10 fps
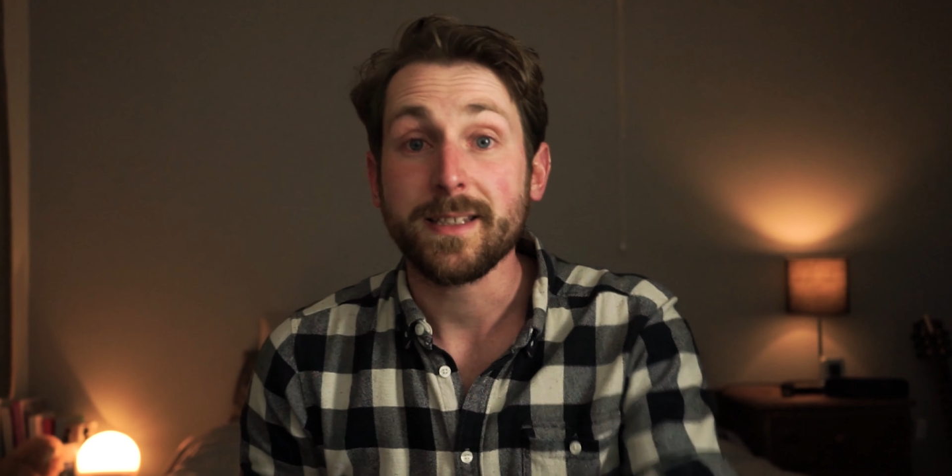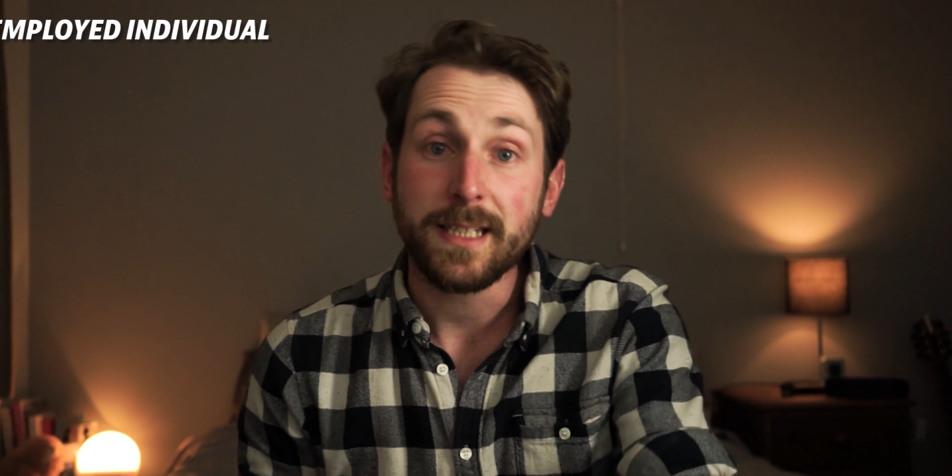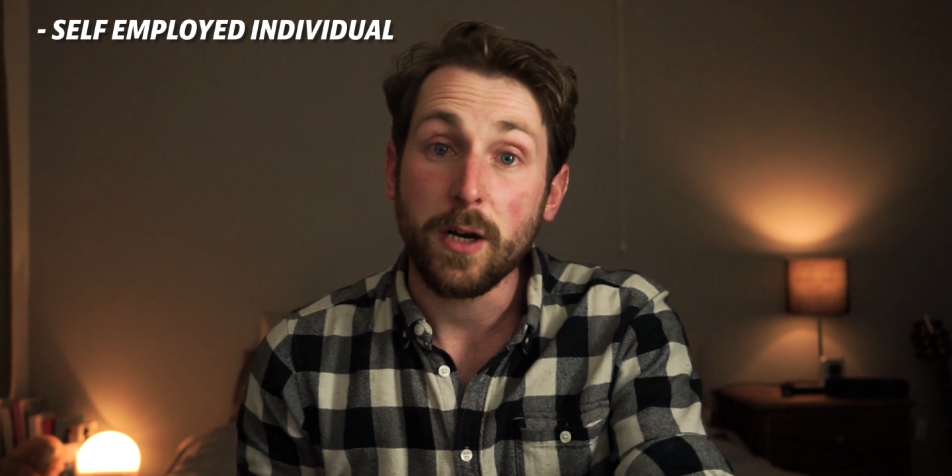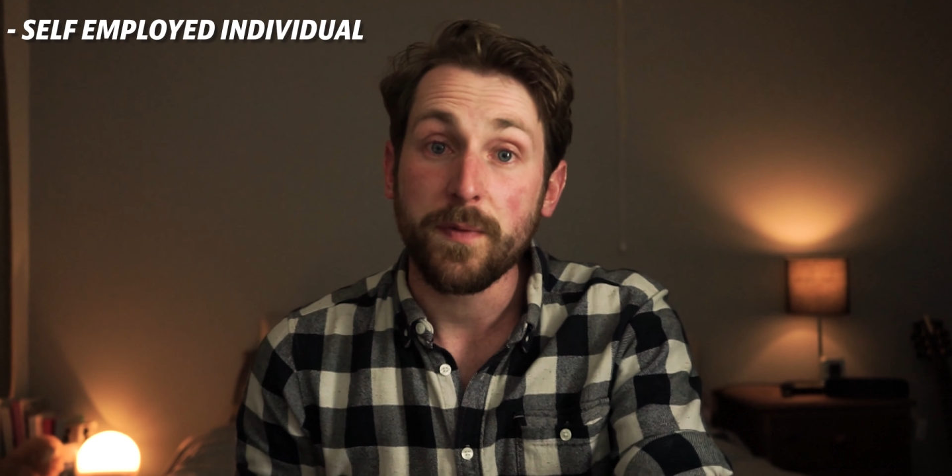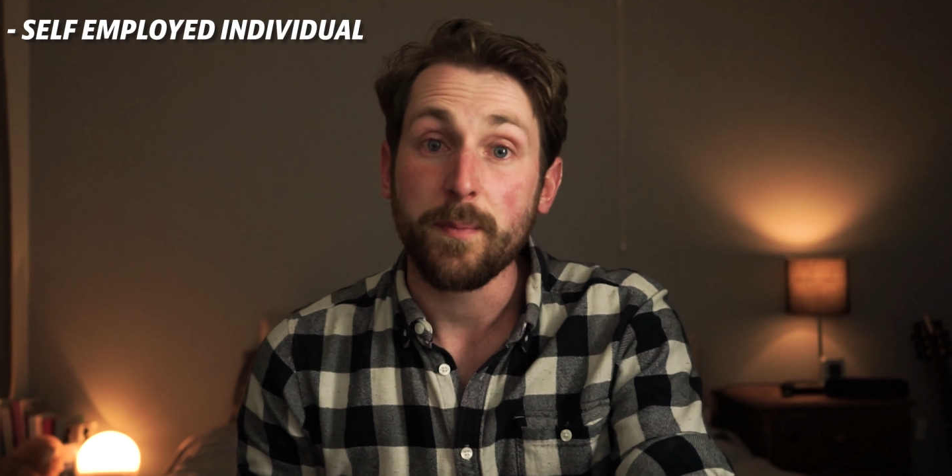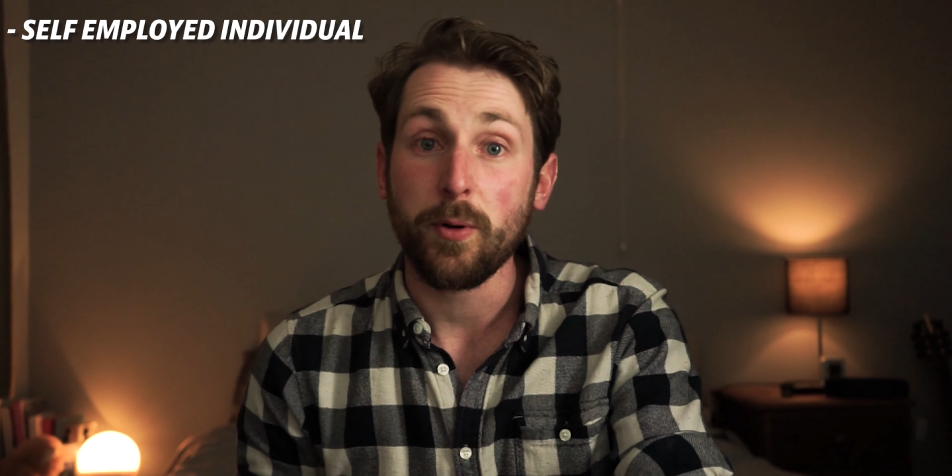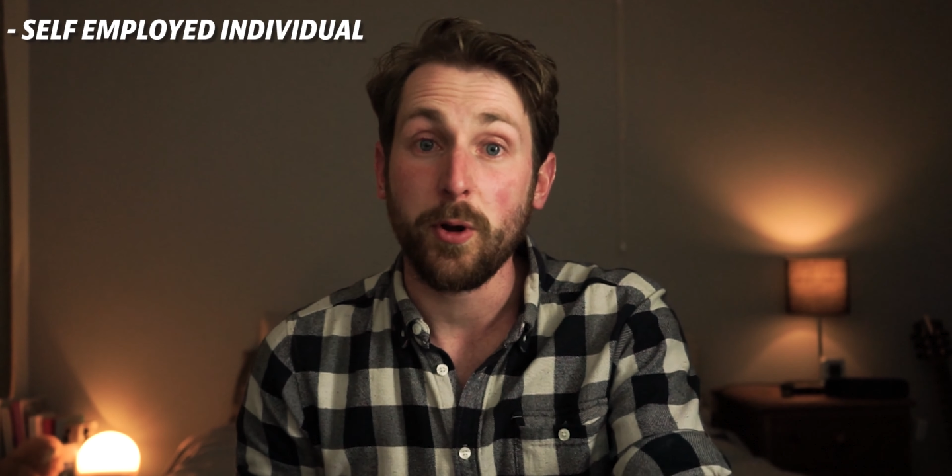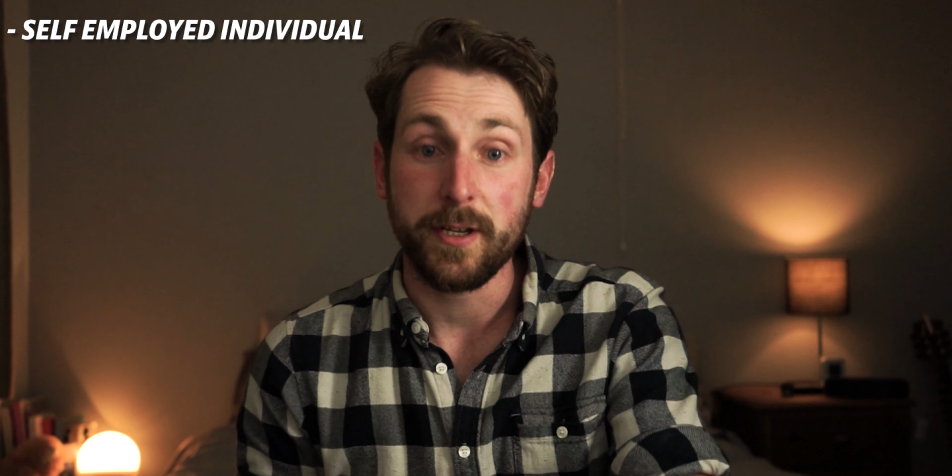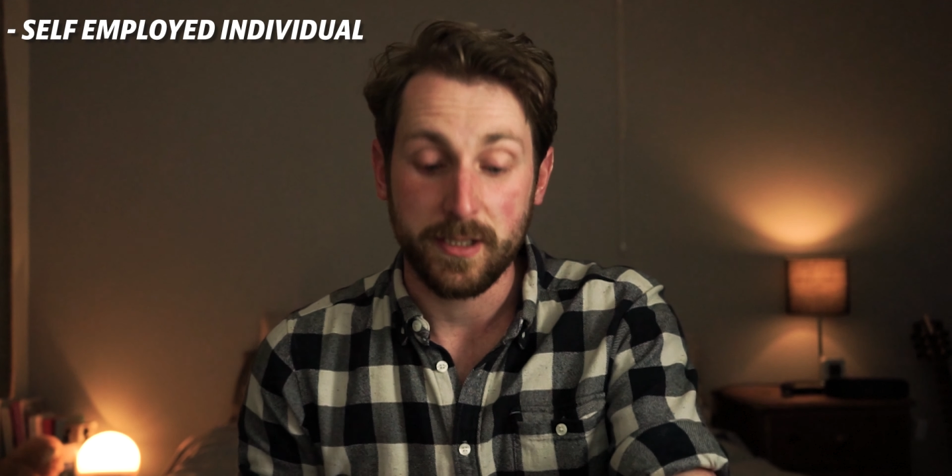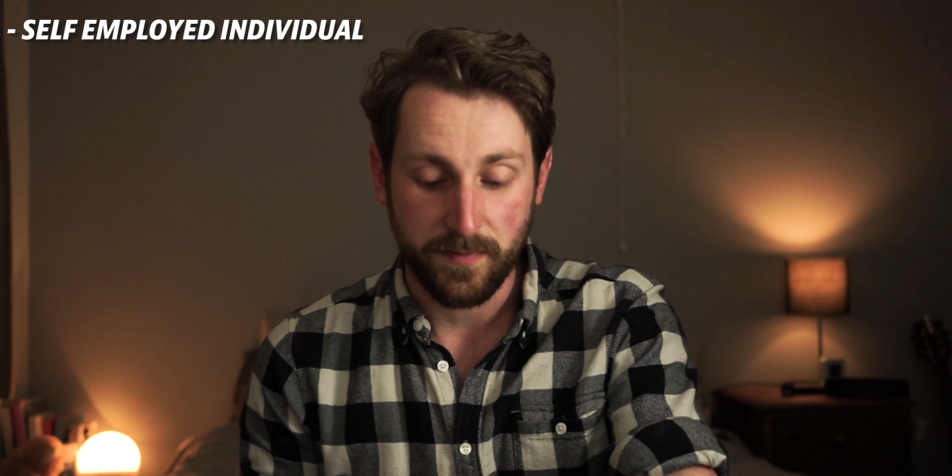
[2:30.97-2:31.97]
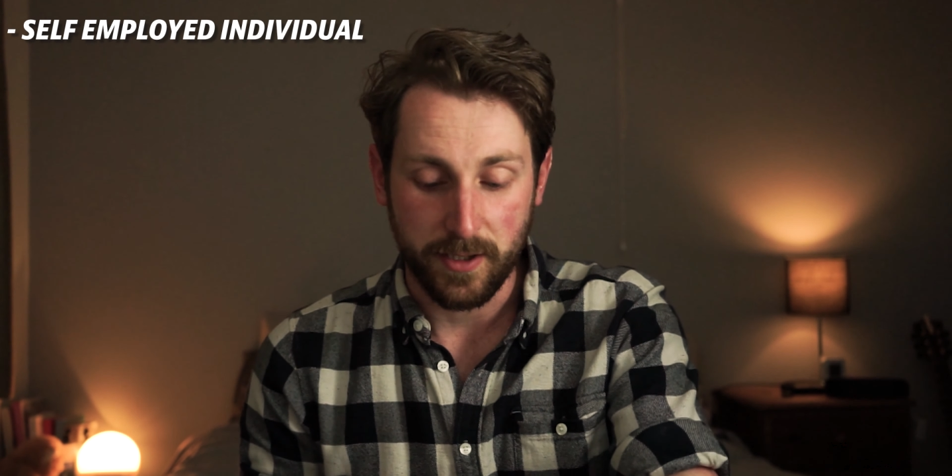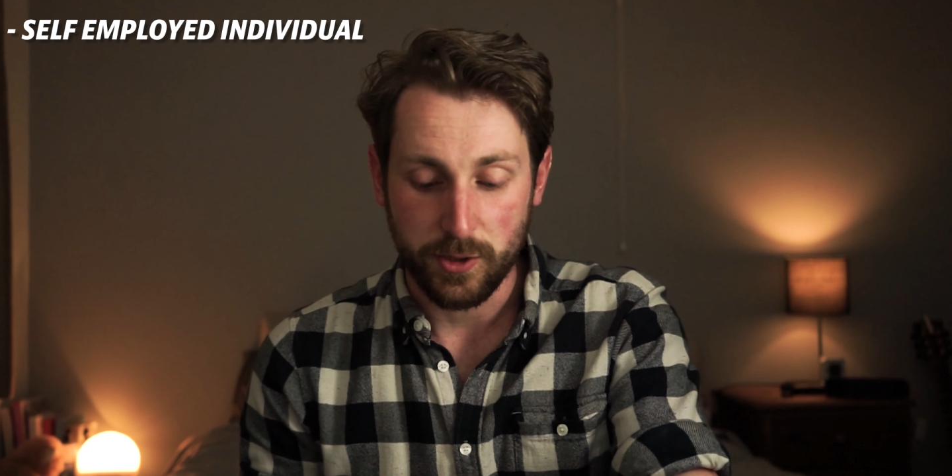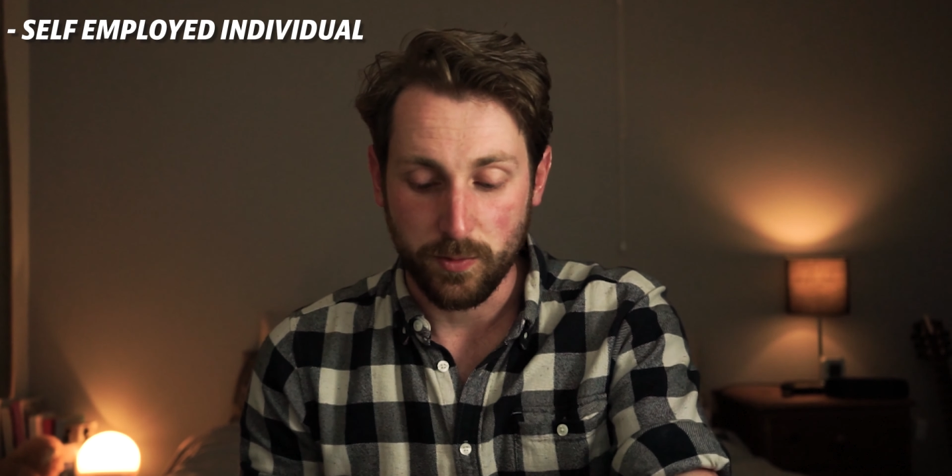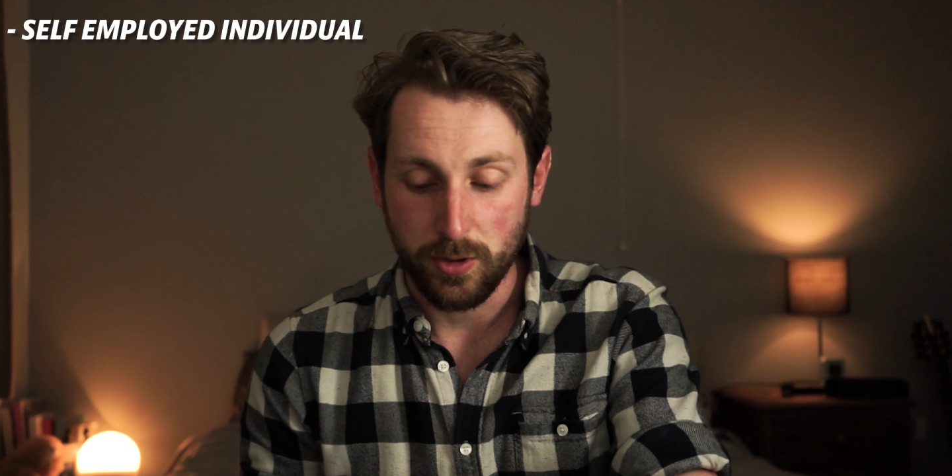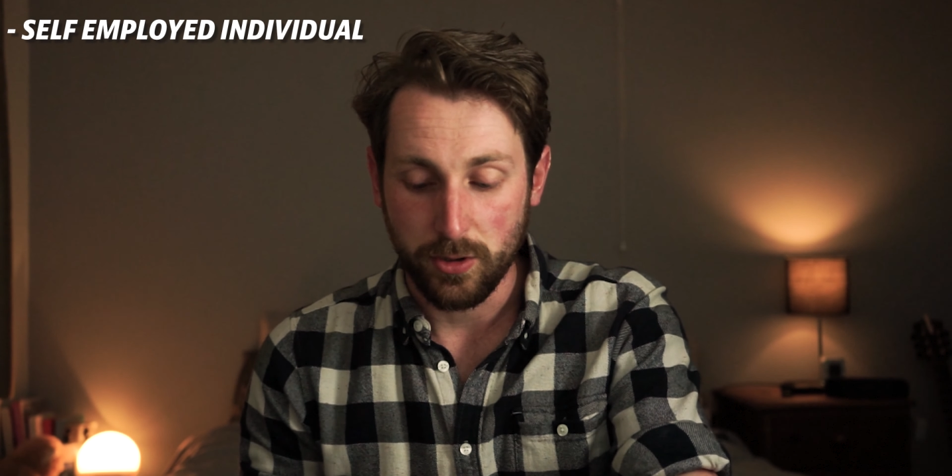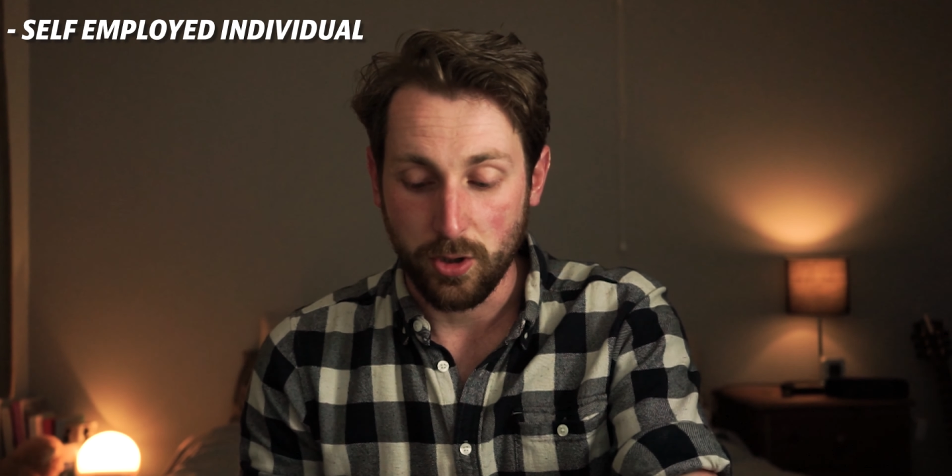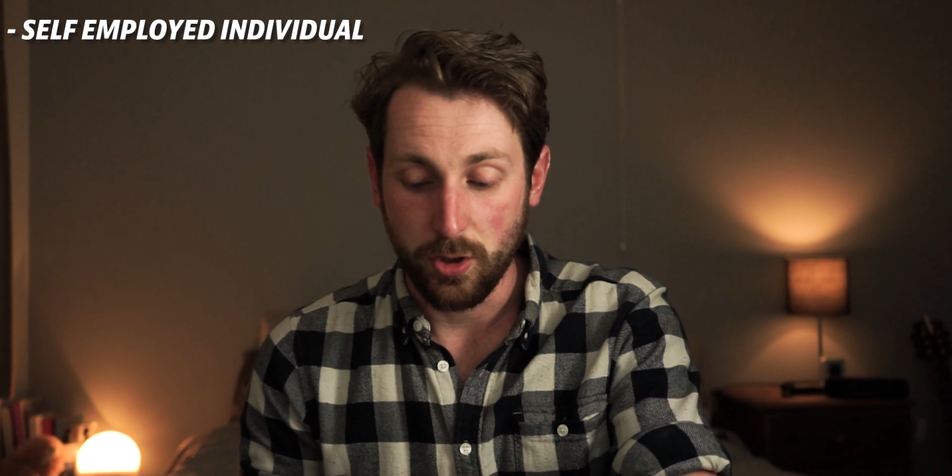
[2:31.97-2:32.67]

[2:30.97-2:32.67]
a self-employed individual